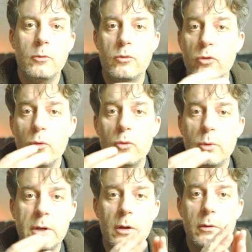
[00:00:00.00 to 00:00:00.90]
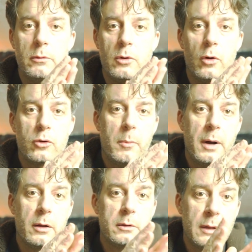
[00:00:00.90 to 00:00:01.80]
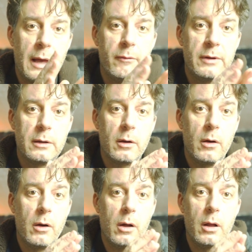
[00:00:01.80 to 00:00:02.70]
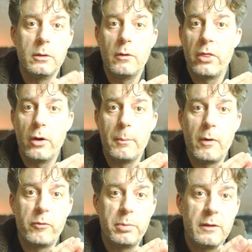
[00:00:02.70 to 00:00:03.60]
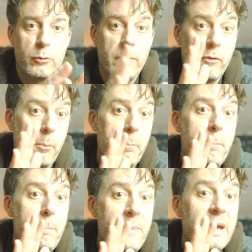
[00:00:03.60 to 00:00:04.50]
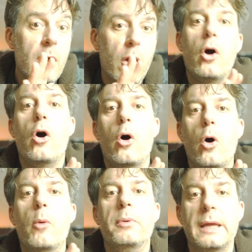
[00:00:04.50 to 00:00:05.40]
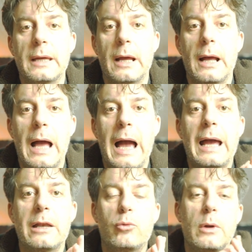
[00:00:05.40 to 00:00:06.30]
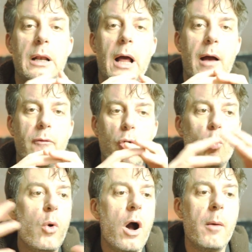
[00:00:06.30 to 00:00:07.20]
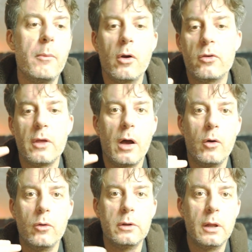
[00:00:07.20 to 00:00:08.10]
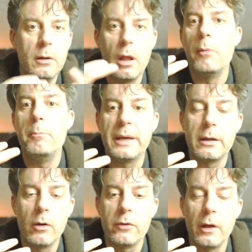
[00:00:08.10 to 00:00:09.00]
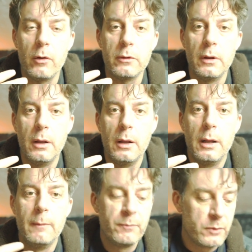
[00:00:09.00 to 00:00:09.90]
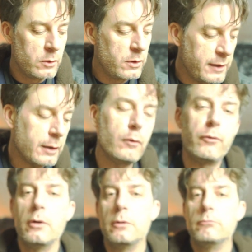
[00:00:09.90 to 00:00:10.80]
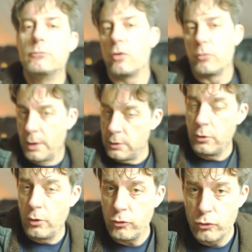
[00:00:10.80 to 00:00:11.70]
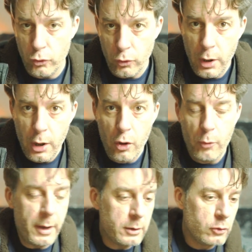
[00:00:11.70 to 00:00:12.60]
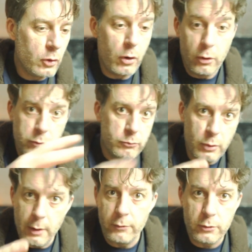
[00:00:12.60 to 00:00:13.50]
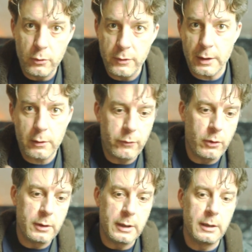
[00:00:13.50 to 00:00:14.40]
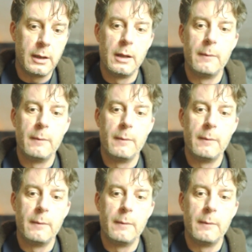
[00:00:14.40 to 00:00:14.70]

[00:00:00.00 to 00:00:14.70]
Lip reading: soon we can talk about having another mouthpiece with a bigger opening, and it will have a warmer sound and bigger sound. The saxophone does matter, sure, but you have good saxophone,